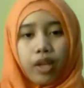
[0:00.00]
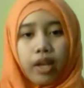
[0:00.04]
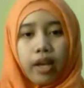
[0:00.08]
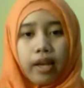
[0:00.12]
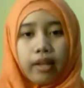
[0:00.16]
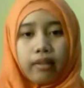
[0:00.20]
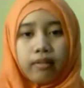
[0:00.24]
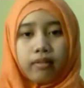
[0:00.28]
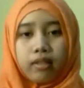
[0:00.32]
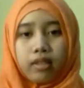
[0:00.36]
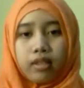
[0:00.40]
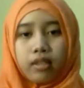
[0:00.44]

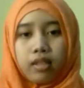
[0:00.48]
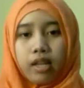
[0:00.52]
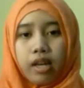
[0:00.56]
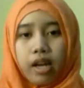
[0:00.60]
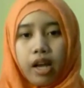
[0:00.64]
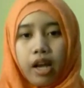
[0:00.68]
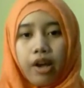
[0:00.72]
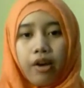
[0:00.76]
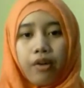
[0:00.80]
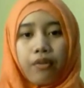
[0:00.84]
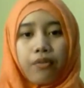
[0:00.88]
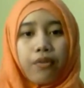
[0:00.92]
and
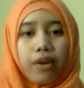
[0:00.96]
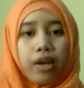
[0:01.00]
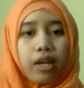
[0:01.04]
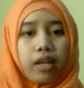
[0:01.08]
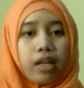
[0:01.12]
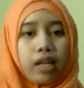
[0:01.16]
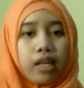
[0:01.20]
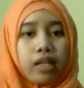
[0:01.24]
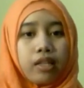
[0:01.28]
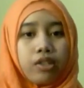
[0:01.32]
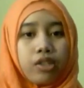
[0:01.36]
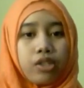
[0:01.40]
the
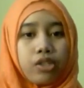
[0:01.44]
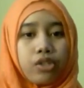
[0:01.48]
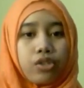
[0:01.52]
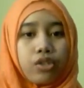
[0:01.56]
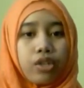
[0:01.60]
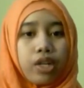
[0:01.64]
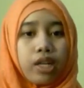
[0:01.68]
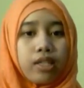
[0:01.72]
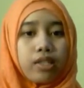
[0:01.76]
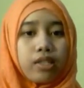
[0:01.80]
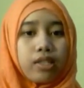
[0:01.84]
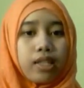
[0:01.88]
effect in this
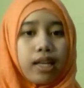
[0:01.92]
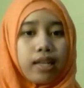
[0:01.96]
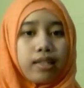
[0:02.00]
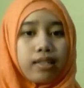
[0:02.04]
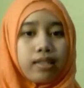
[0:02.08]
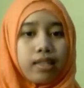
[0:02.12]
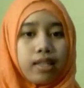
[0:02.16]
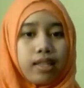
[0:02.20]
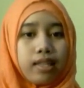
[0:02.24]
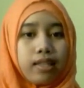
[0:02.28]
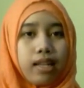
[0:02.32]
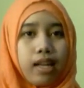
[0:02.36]

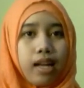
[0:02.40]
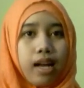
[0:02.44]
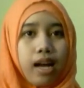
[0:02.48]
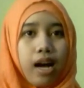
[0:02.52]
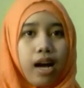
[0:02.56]
transaction